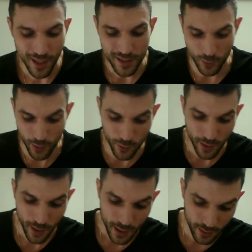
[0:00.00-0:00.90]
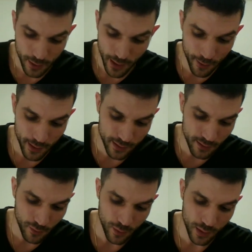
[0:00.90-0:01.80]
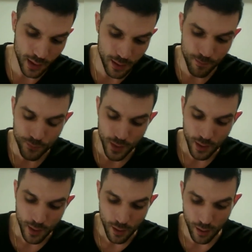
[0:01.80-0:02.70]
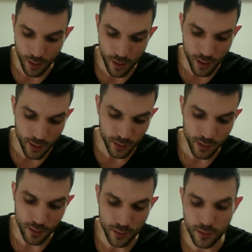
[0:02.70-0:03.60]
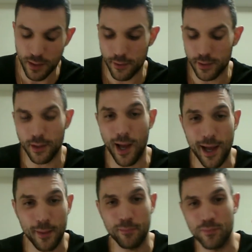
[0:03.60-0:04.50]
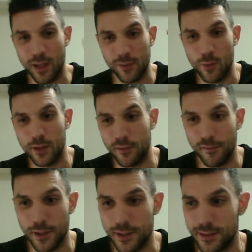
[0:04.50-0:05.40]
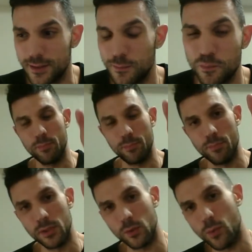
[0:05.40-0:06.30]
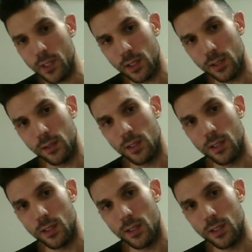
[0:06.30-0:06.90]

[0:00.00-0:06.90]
So anyway, the good areas if you want to come are the good area, the hype, like where the fun is, between